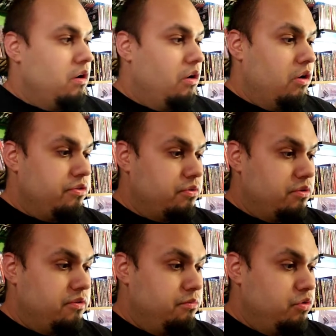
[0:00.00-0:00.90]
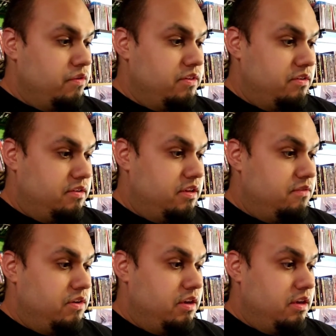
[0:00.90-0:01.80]
all sorts of movies and
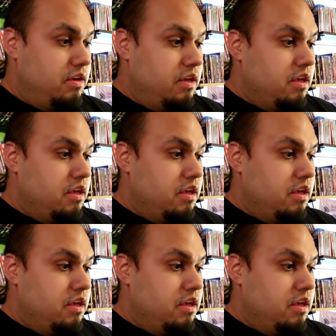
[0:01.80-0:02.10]
TV.